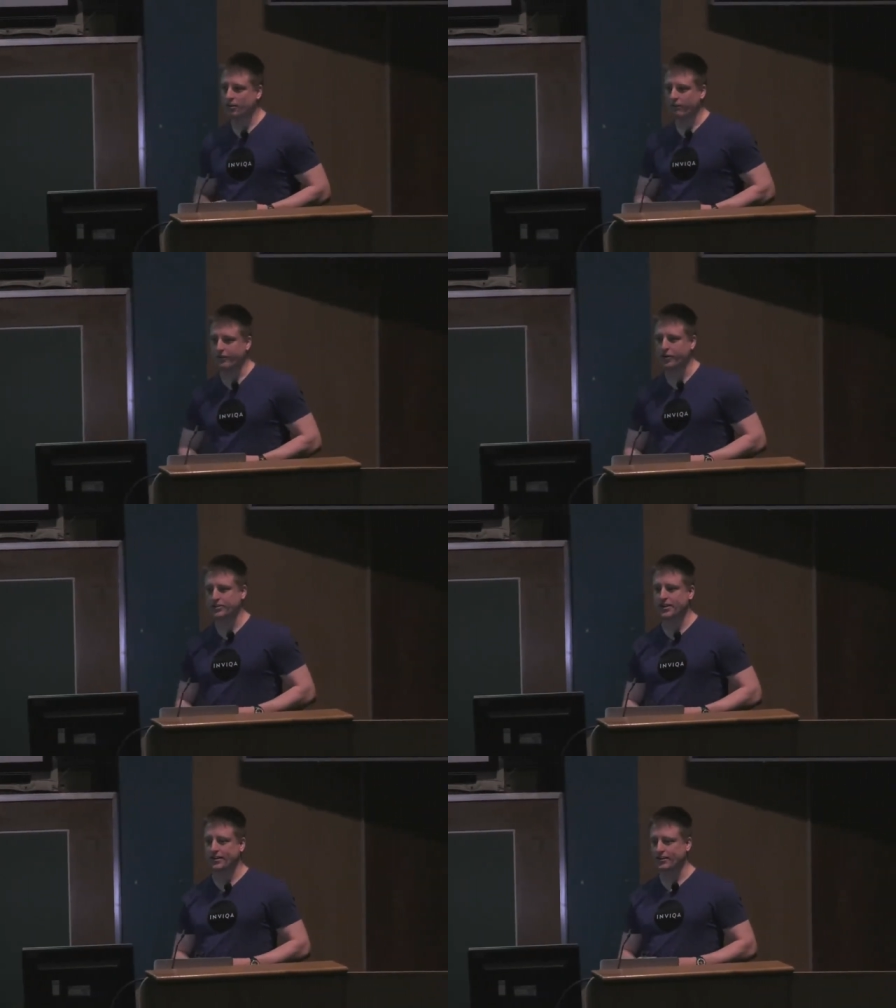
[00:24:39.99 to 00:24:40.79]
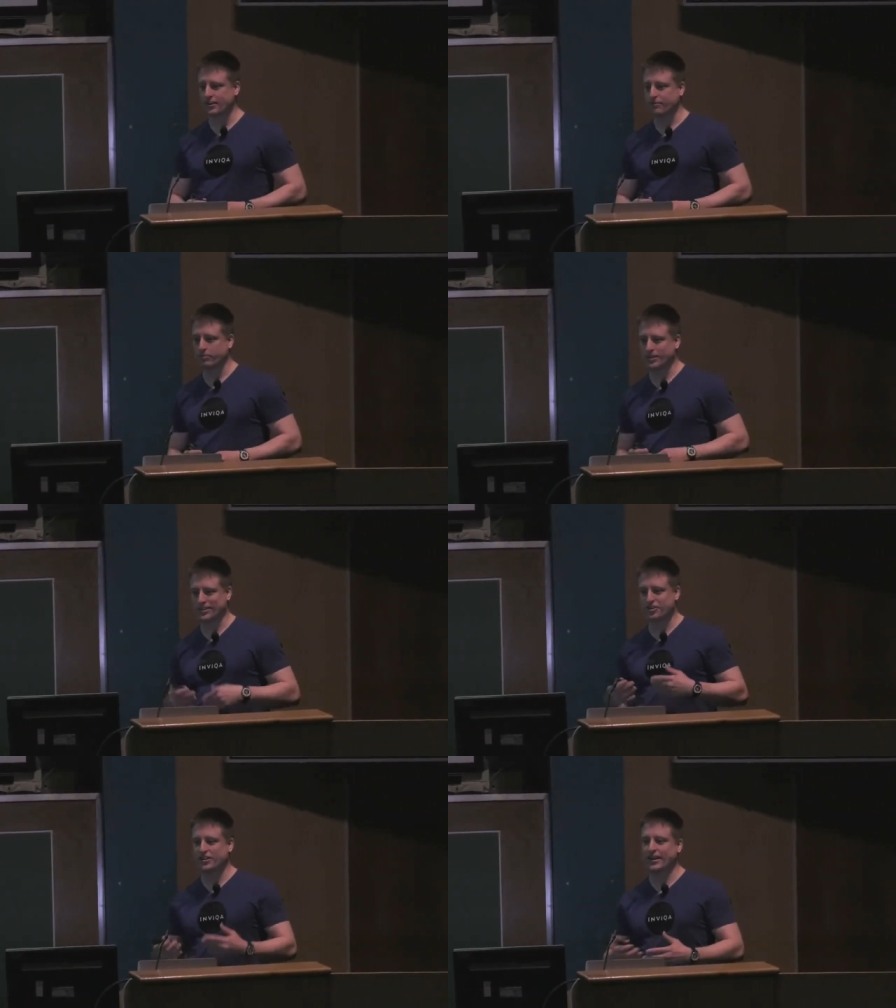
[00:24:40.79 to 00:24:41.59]
reverse that
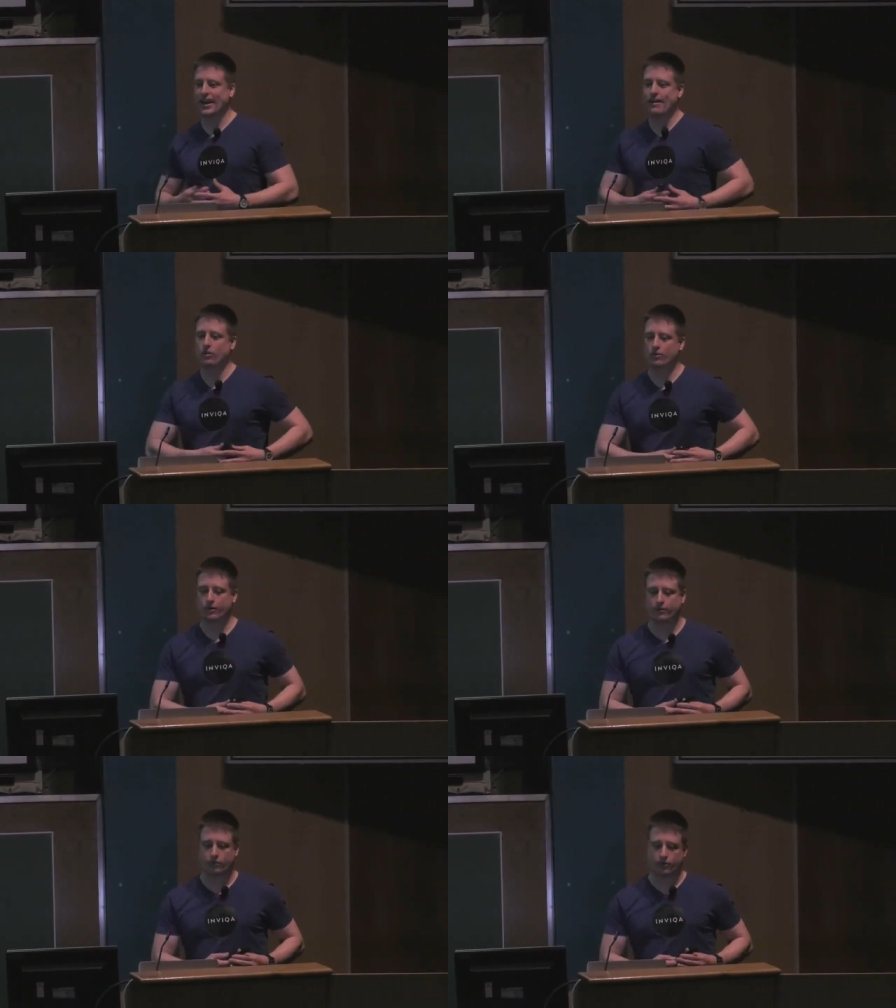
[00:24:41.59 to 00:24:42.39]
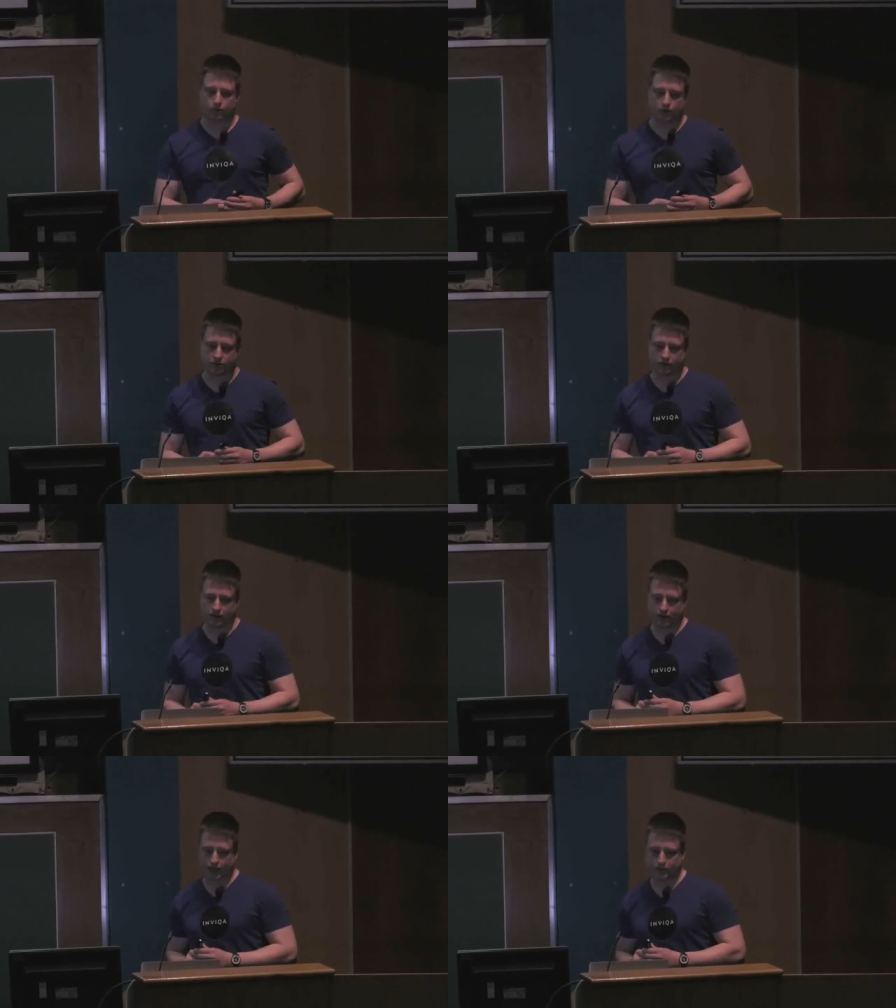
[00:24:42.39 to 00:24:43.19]
position again on whether or not we should have
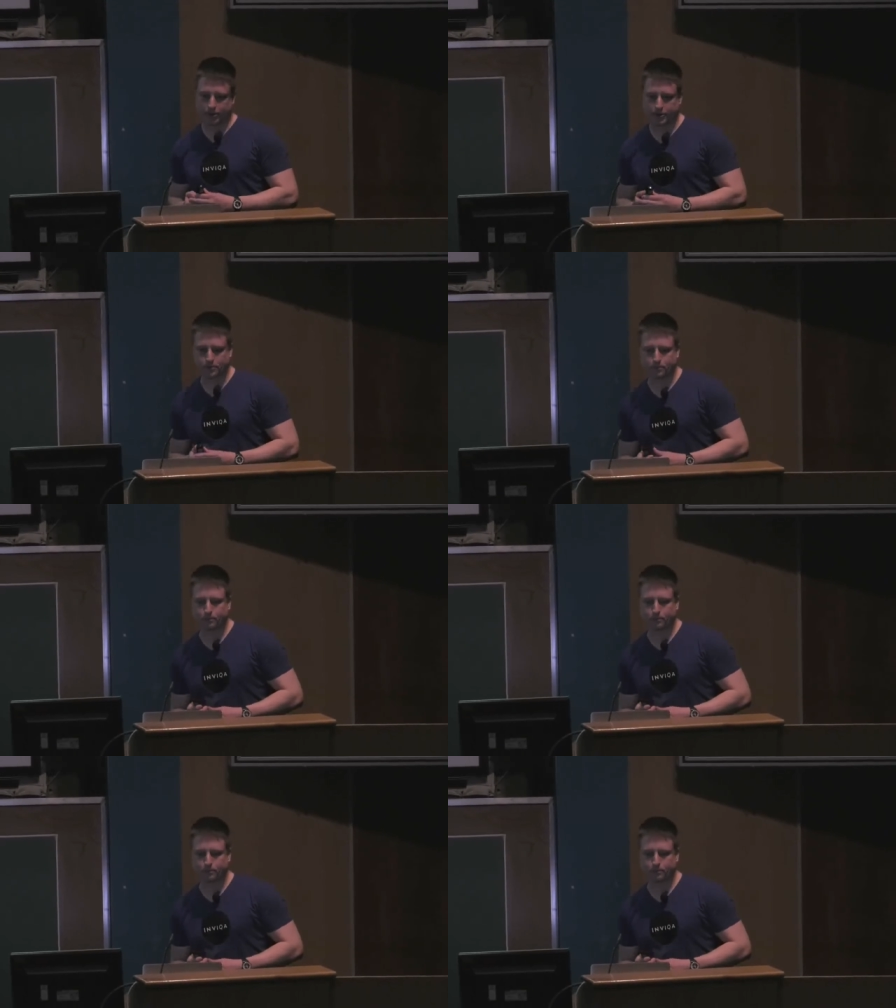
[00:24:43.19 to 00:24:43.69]
done that merge.